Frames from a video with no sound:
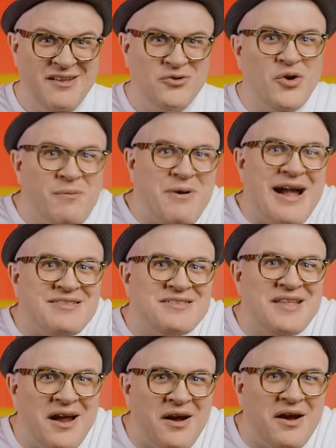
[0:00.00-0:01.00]
During
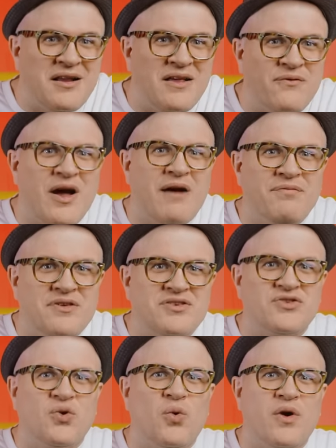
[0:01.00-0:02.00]
Brad's narrative of the
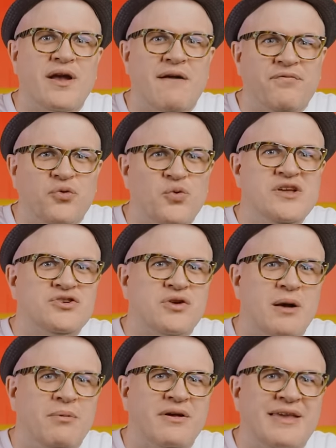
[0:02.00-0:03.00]
story of three
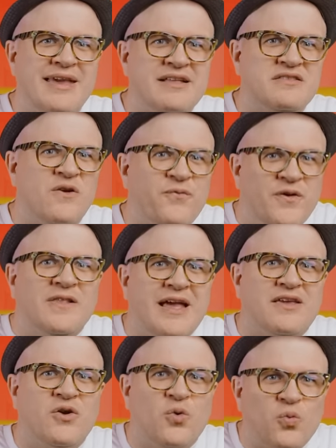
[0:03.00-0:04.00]
troubled kids, you feel
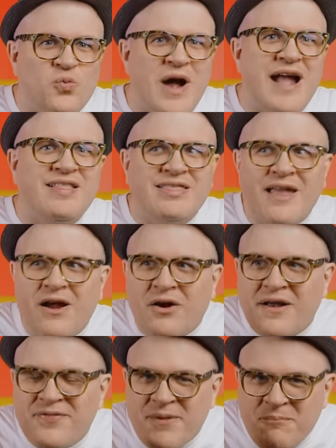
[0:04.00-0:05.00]
like you're right there
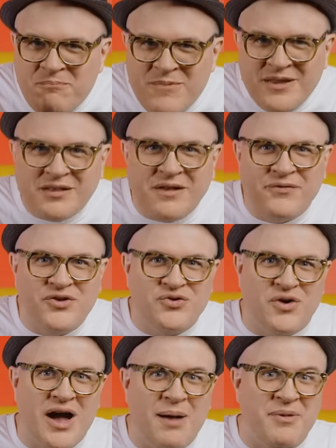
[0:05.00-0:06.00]
in the middle of the
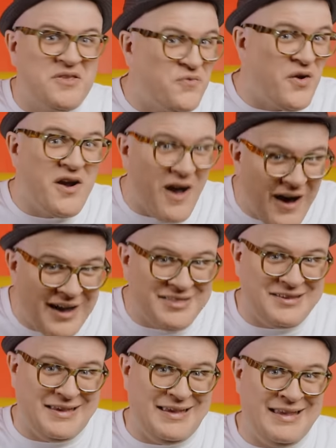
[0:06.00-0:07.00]
drama. It's very
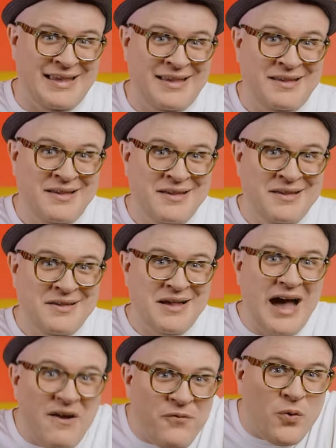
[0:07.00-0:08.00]
haunting.
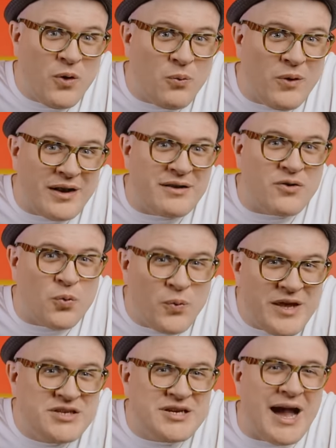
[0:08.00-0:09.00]
I, for one, wanted to
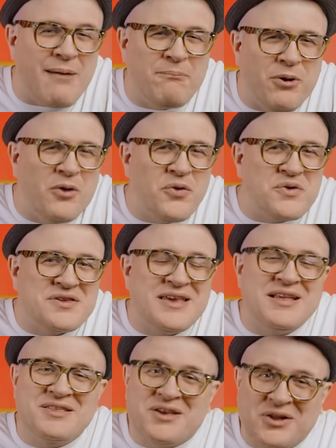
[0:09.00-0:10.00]
reach out and pull those
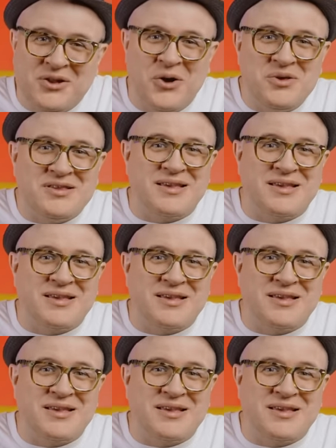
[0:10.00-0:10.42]
kids close